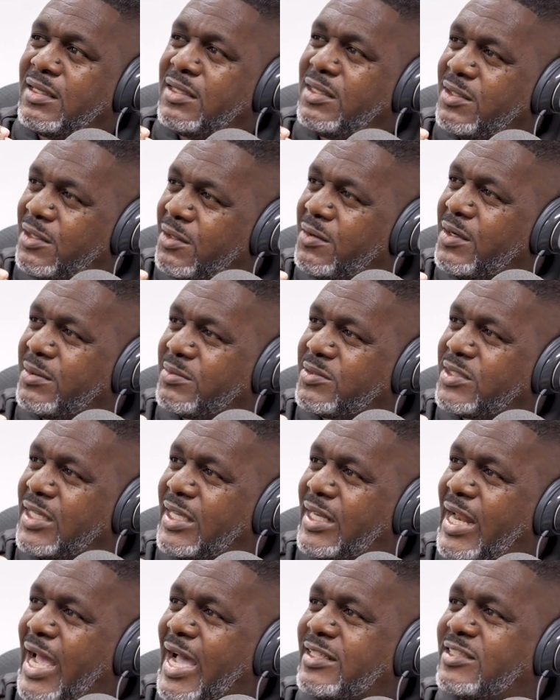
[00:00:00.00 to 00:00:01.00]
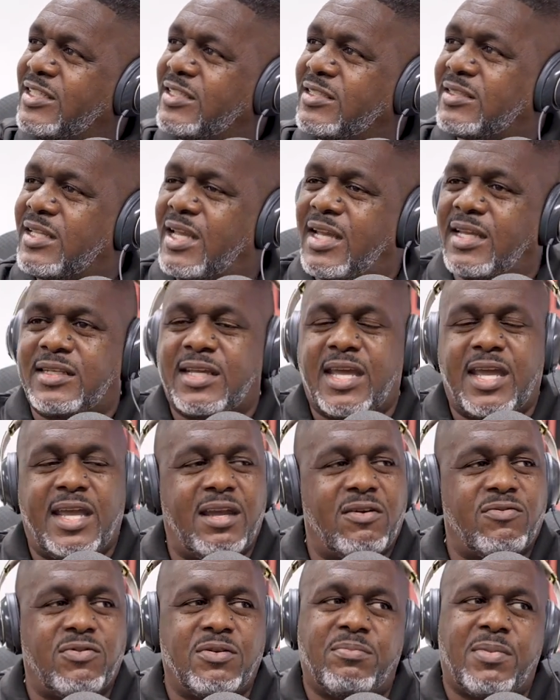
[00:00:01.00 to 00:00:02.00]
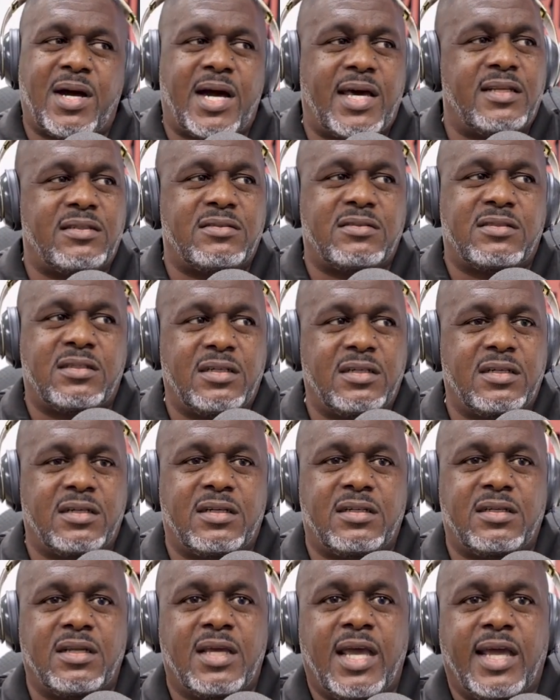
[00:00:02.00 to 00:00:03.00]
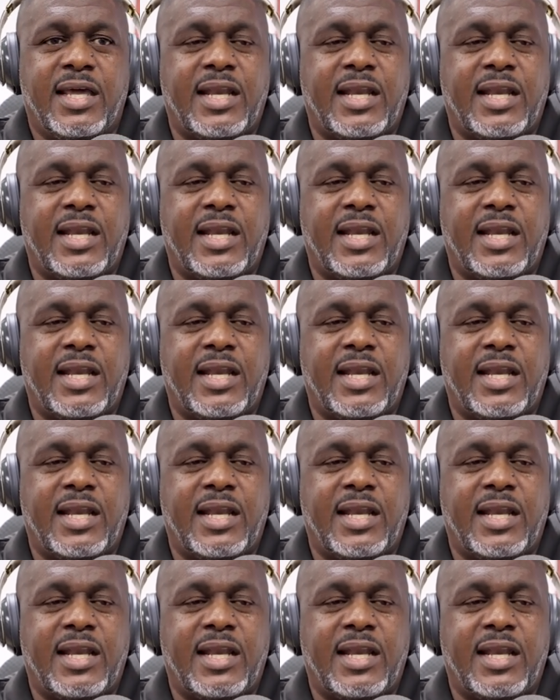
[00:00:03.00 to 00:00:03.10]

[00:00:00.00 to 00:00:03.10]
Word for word: Yeah. You know what I'm saying? I just think that everybody's good,